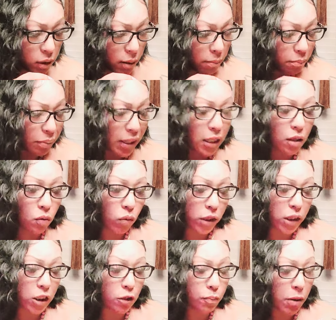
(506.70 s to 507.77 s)
Being with
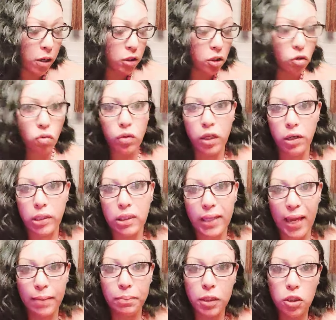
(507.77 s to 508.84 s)
this person who they're
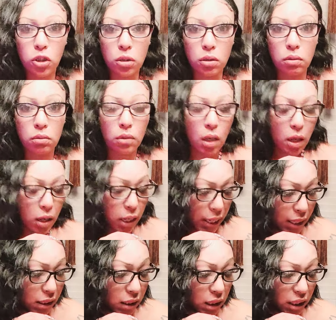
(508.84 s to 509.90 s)
escaping to
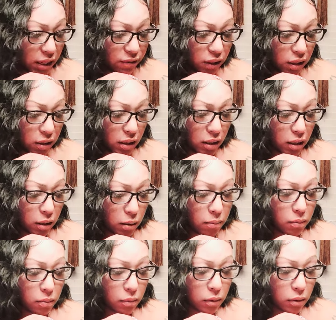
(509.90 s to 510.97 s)
is giving
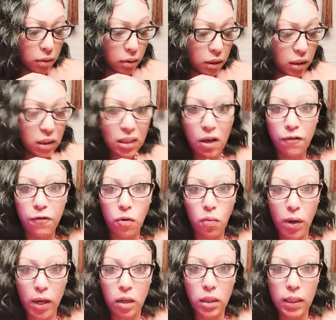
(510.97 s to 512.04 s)
them
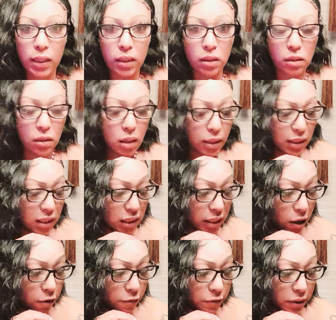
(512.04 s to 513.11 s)
self-awareness,
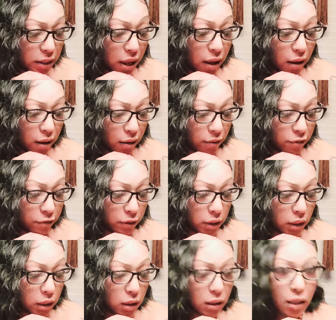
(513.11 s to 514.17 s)
self-love.
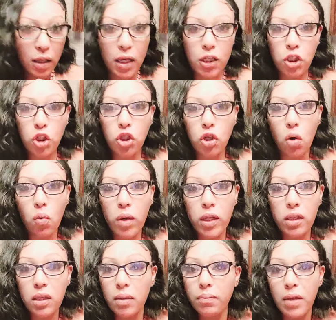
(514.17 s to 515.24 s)
It's
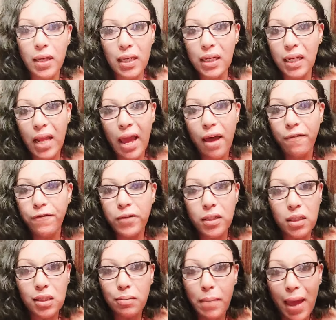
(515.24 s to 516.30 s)
showing them they can laugh and
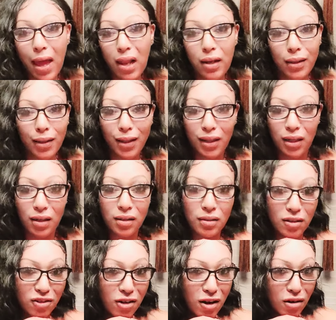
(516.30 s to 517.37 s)
smile again,
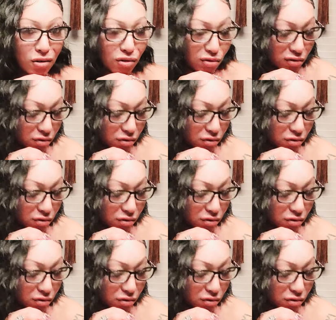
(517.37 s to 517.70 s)
you know?